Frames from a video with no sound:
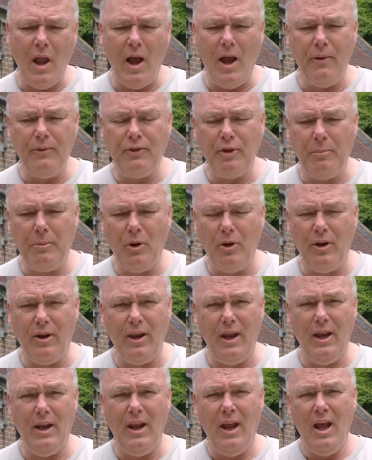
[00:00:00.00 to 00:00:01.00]
So put it
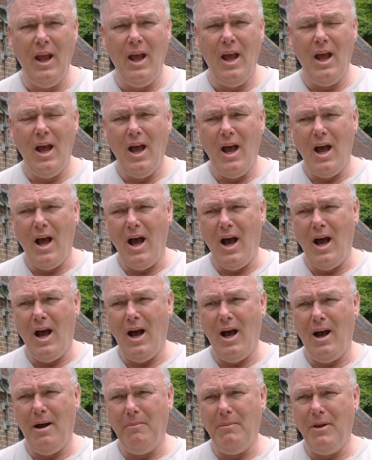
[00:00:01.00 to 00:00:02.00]
in.
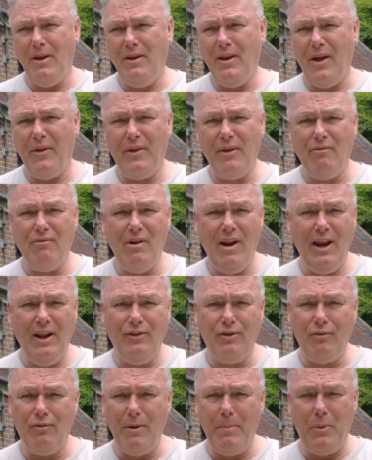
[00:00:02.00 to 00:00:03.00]
Nothing really
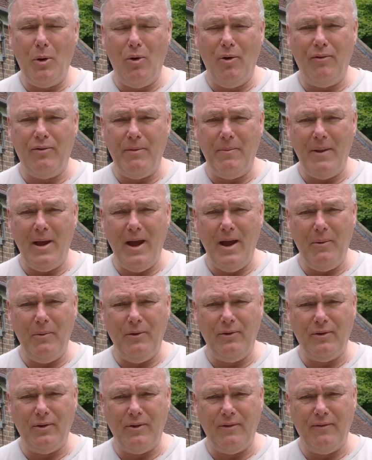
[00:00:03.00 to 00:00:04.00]
to report from that. It
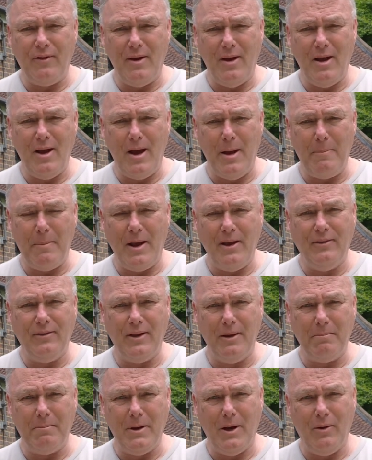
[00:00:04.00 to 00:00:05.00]
was sort of a
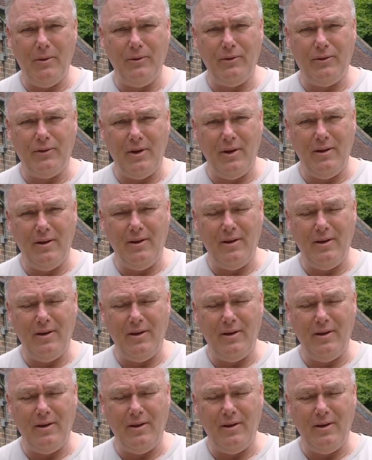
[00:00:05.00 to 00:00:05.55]
basic belts and